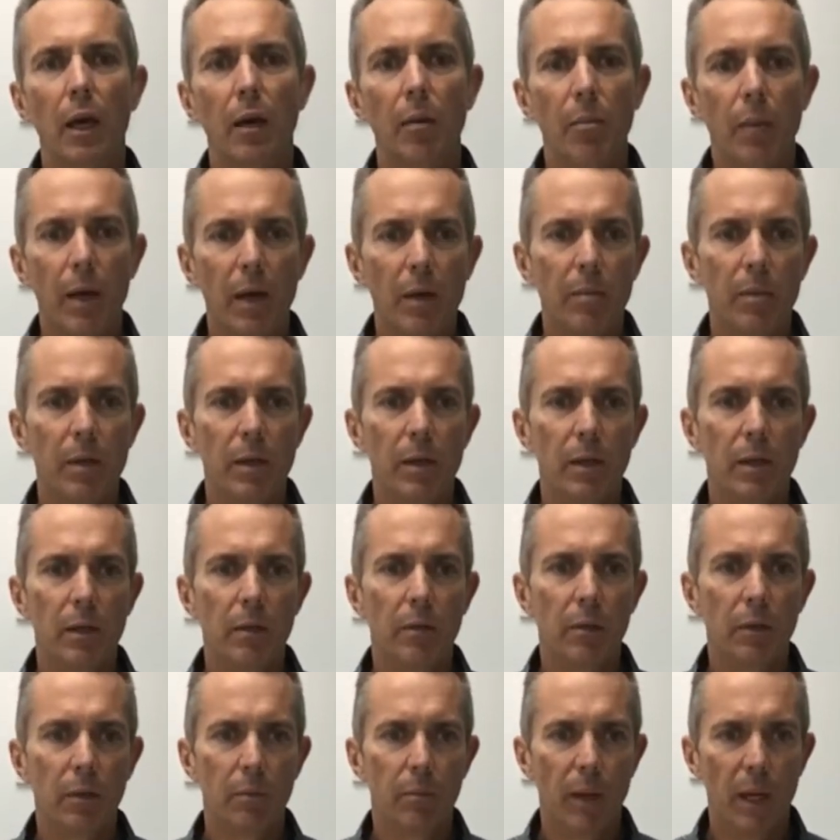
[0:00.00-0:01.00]
may
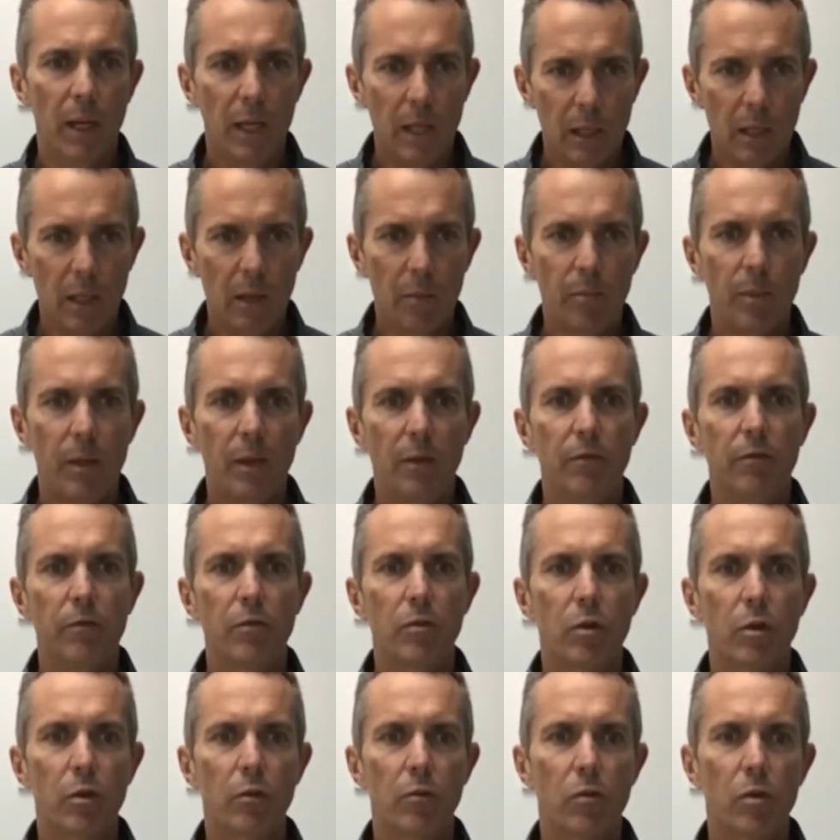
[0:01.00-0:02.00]
end up being
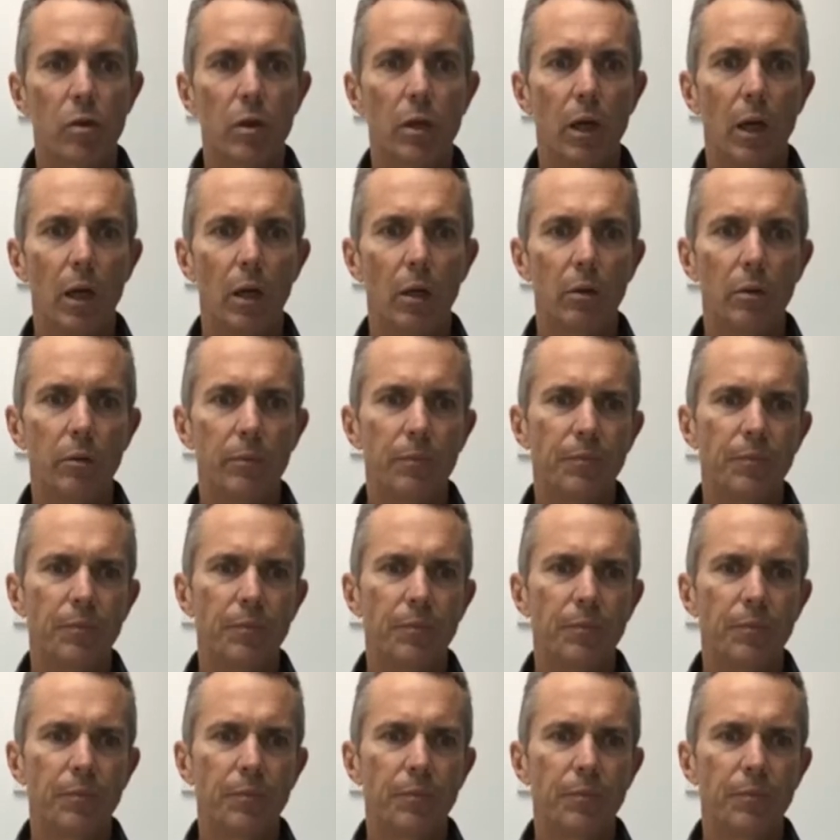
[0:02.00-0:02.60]
very low.